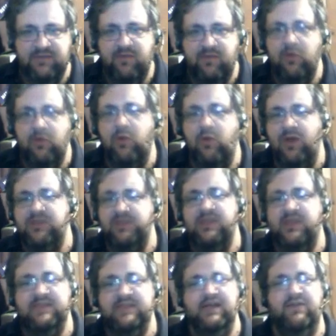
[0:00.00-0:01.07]
want to watch it,
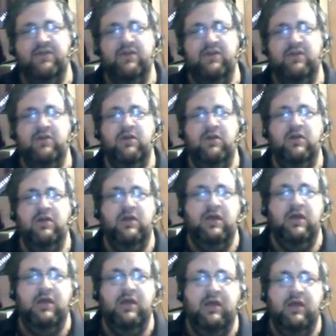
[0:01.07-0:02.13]
it's out there.
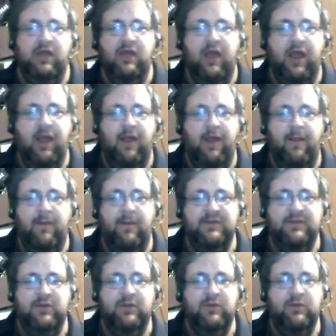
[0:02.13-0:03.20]
Let's
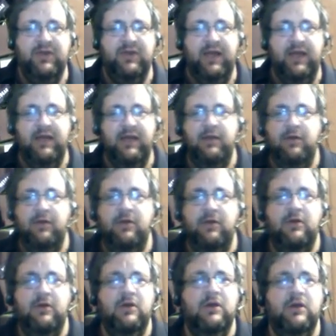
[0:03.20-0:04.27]
go with the guy.
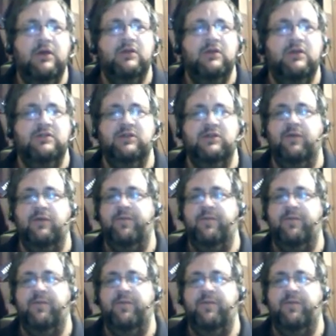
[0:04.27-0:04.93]
So,